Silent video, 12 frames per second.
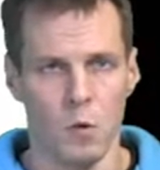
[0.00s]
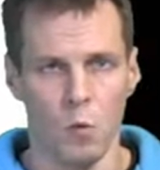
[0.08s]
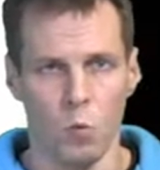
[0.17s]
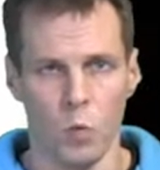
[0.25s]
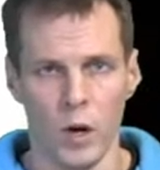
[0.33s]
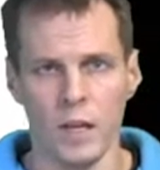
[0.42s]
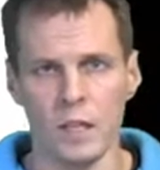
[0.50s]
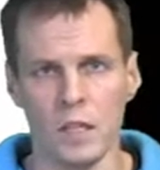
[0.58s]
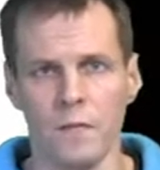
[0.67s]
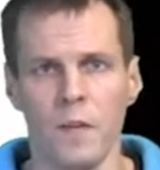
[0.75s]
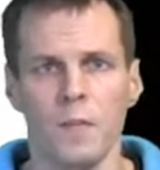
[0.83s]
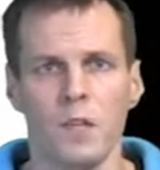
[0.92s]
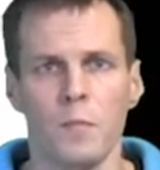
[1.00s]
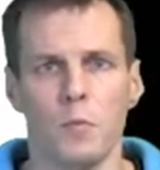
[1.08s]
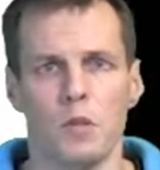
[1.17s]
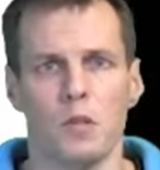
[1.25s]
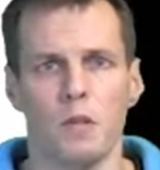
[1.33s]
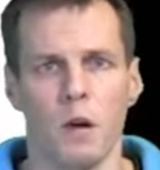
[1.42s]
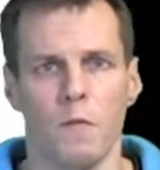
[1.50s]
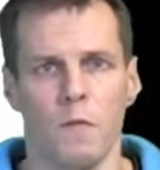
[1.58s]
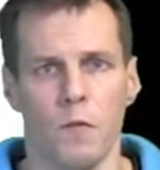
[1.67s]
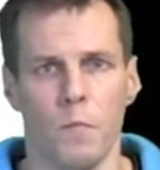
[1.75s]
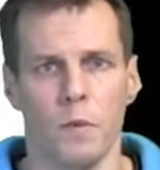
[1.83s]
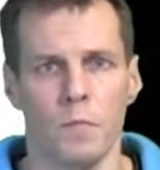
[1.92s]
Where does the 15% come
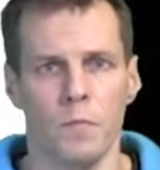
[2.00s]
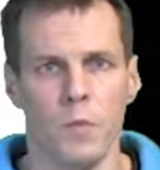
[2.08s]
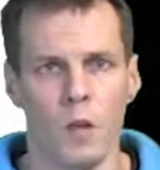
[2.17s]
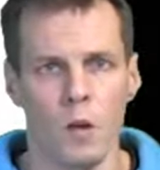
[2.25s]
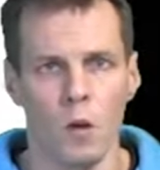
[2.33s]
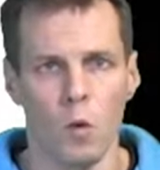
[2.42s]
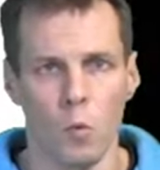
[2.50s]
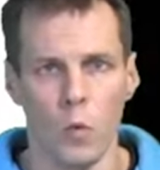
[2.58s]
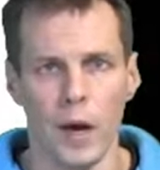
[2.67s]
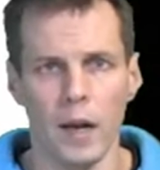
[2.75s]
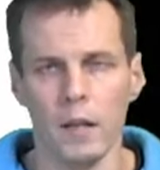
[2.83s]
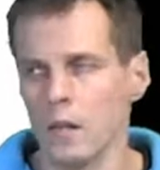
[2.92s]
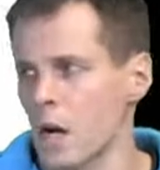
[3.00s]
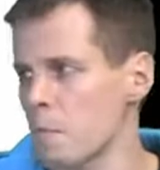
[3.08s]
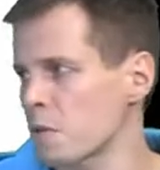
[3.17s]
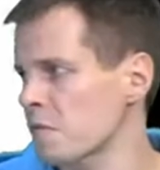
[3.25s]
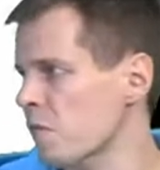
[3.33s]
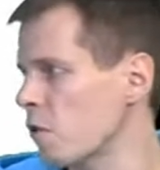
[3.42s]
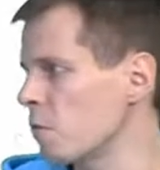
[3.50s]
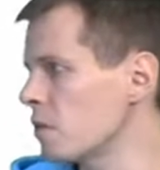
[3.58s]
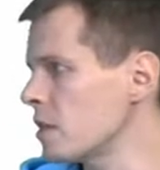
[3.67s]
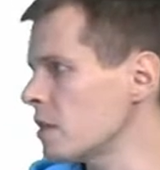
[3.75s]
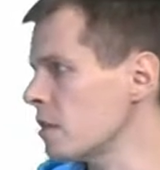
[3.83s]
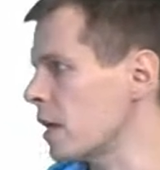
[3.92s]
from? Well, it comes from
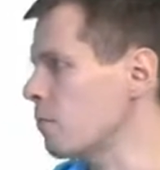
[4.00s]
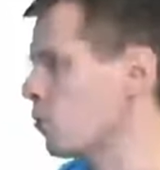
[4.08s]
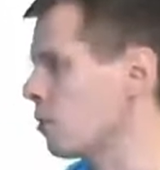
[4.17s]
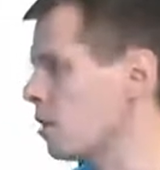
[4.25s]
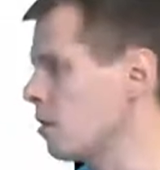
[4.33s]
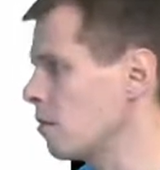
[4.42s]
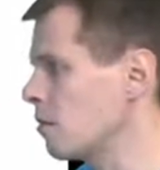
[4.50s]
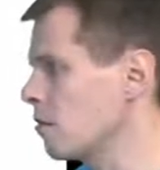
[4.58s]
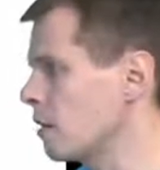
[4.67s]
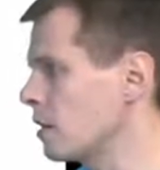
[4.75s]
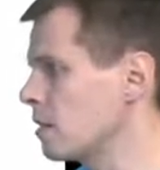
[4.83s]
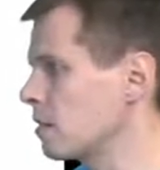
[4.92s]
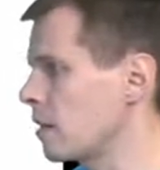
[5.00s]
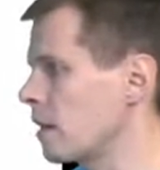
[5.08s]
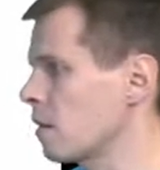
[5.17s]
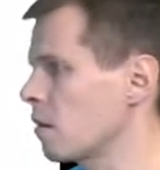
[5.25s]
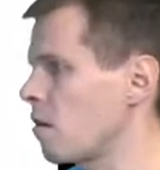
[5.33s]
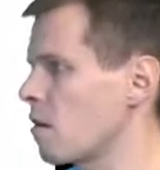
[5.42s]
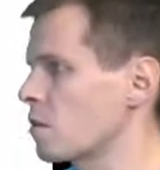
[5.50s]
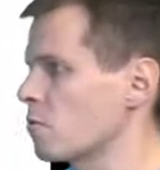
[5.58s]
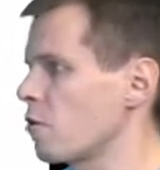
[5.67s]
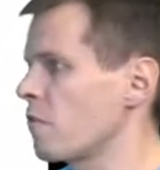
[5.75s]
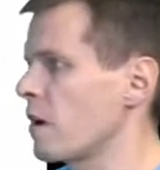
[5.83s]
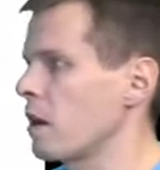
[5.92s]
this table here. It is the delta
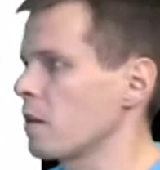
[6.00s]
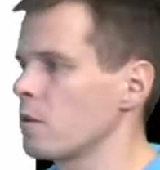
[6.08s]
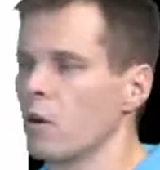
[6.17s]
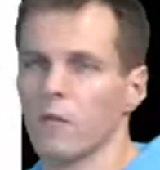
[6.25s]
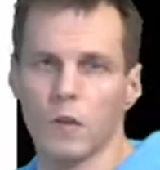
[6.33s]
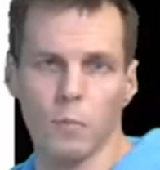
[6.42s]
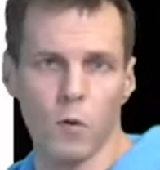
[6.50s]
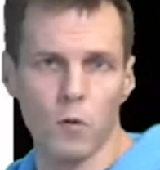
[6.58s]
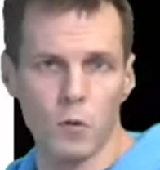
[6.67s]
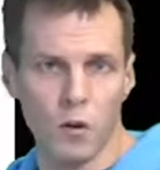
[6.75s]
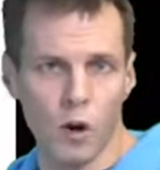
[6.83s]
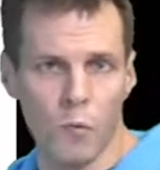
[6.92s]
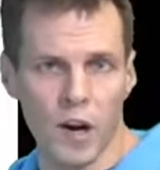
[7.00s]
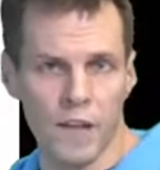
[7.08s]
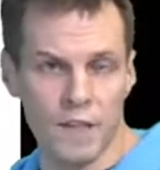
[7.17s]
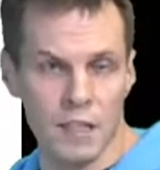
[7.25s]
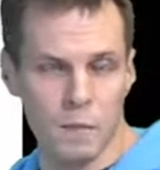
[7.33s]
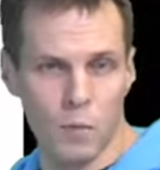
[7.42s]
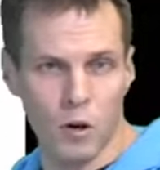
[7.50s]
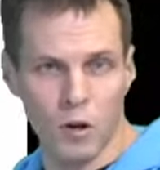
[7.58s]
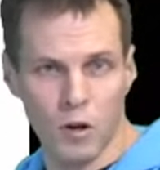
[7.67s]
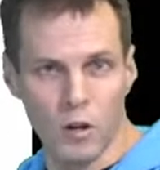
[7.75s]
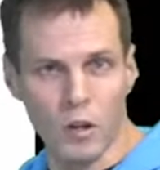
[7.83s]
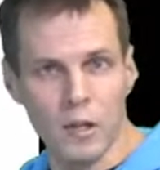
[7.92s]
R-square value of the most comprehensive
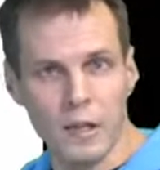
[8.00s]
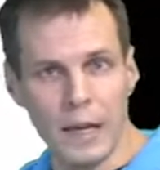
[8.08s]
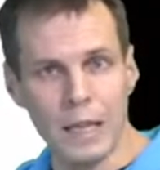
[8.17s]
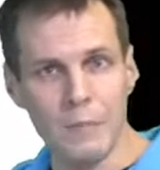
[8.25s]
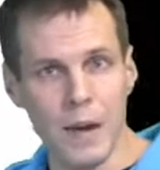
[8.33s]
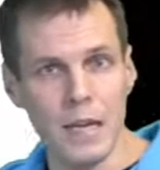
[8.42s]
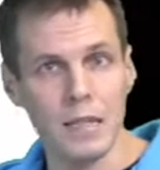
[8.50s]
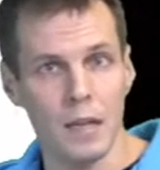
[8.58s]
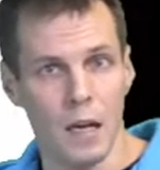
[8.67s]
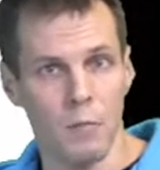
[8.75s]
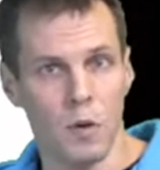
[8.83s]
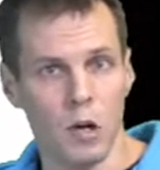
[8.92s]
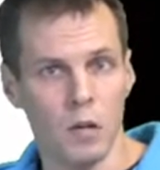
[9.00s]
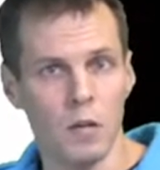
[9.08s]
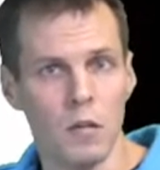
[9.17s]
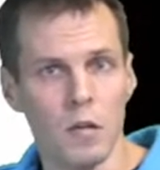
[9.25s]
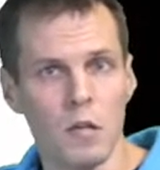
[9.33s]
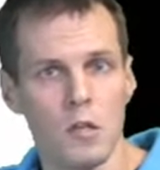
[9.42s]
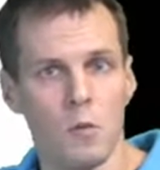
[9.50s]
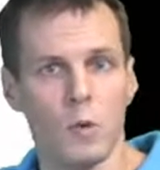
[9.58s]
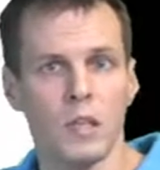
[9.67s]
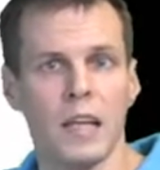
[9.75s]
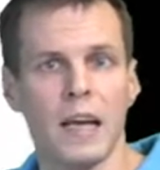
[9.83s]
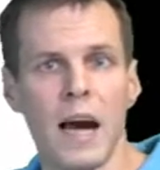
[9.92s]
model and the baseline model. So when
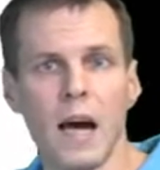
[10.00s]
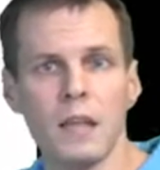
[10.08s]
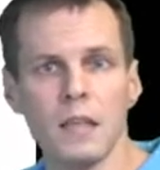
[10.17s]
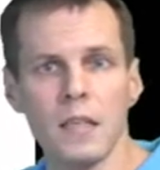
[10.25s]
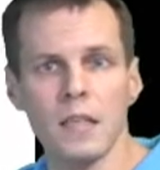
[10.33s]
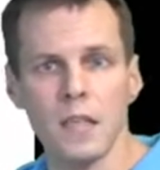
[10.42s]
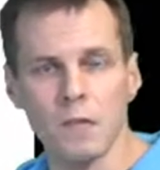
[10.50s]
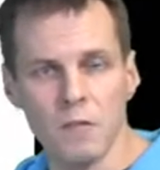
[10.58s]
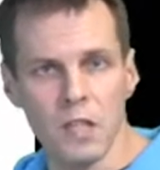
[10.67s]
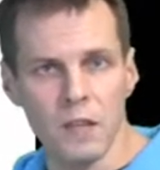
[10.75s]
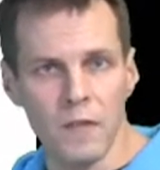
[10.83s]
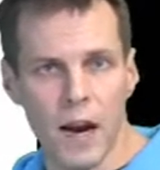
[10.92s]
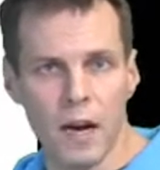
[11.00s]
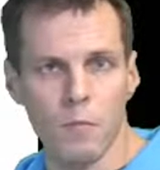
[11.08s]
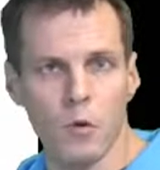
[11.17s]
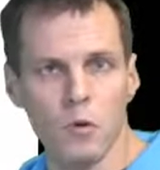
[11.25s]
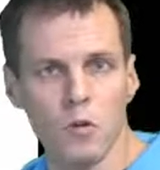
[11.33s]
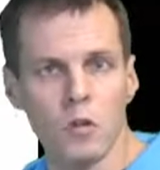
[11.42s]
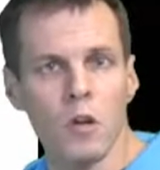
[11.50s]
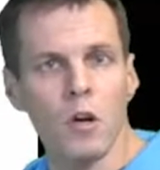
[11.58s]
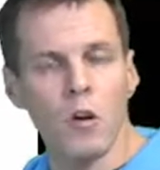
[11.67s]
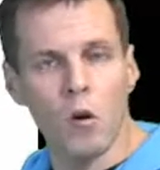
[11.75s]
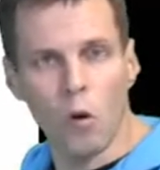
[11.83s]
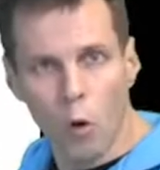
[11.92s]
they add these interesting variables
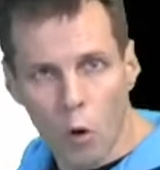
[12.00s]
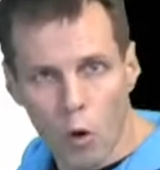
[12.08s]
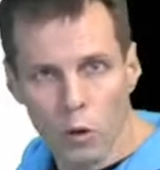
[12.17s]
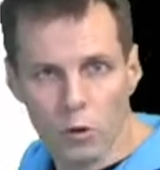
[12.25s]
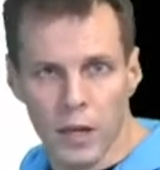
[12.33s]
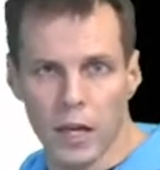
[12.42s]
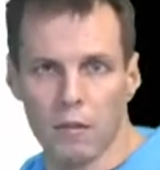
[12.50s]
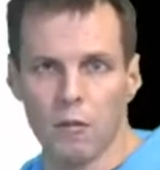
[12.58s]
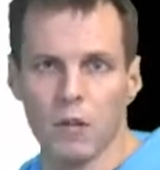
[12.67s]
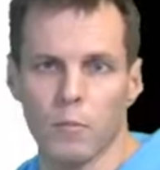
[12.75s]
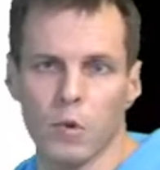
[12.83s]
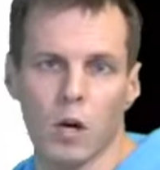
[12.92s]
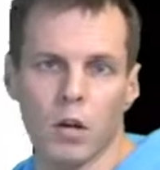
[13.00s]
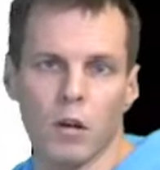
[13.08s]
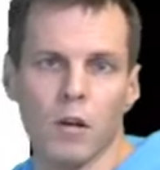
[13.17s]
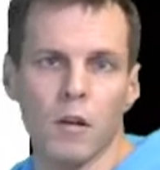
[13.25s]
all together in the model